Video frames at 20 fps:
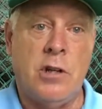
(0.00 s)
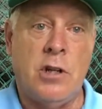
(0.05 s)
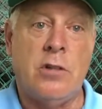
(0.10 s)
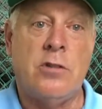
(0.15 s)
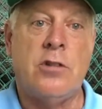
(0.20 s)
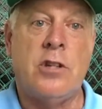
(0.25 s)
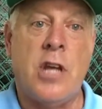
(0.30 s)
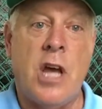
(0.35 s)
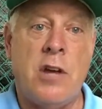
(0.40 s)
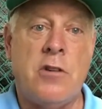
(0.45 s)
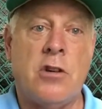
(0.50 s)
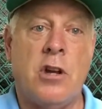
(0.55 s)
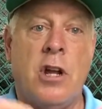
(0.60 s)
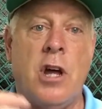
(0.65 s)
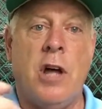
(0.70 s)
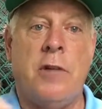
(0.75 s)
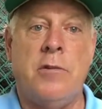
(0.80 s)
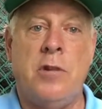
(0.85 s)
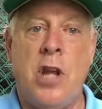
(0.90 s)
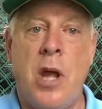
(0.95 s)

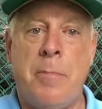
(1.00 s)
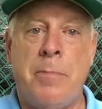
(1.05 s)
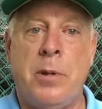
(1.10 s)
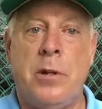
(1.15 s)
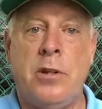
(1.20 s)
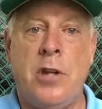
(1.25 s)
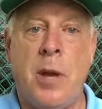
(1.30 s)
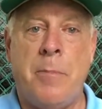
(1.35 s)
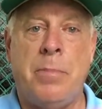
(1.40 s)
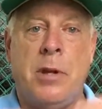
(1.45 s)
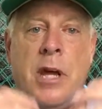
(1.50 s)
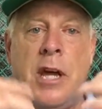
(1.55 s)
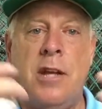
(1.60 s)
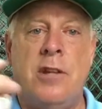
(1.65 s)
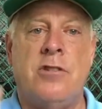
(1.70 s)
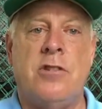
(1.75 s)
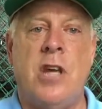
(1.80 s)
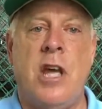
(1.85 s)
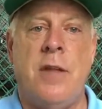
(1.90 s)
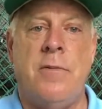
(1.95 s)
schedule
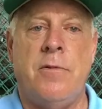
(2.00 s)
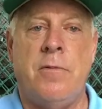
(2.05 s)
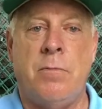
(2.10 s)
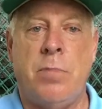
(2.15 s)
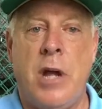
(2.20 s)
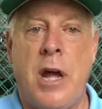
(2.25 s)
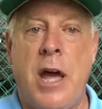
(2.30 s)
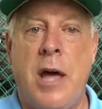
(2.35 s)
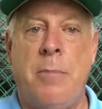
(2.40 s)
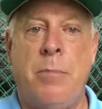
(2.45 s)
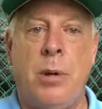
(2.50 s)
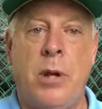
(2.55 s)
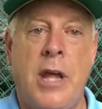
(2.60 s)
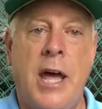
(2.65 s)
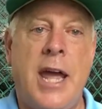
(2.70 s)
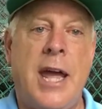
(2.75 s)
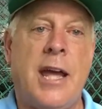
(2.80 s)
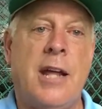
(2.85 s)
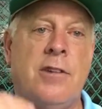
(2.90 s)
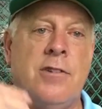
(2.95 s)
templates and
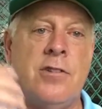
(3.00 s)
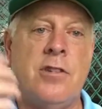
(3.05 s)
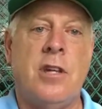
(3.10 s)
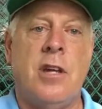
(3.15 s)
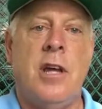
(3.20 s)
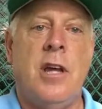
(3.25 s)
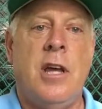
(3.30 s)
plans